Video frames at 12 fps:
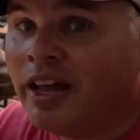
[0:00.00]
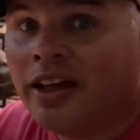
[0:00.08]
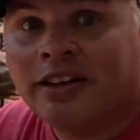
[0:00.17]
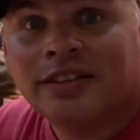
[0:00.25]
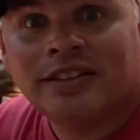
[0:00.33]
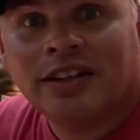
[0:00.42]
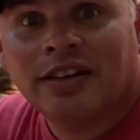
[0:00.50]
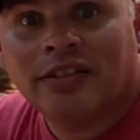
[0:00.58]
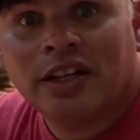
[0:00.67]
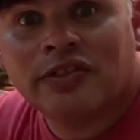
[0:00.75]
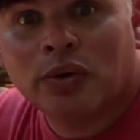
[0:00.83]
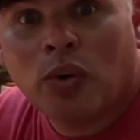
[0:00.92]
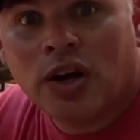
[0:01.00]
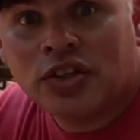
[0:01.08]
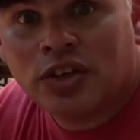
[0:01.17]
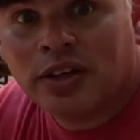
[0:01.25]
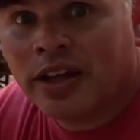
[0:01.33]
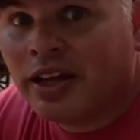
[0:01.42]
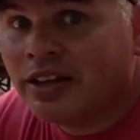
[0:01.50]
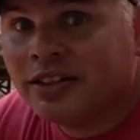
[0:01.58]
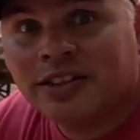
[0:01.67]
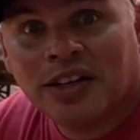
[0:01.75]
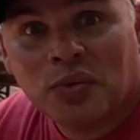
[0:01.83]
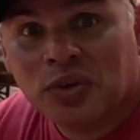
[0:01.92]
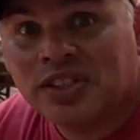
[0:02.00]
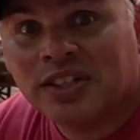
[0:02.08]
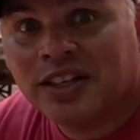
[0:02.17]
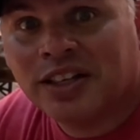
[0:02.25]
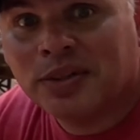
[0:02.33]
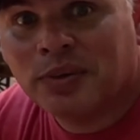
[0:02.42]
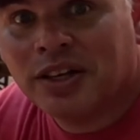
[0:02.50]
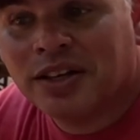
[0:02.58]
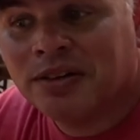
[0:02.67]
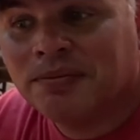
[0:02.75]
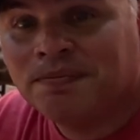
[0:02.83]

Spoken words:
And thanks for watching, and we'll see you next week.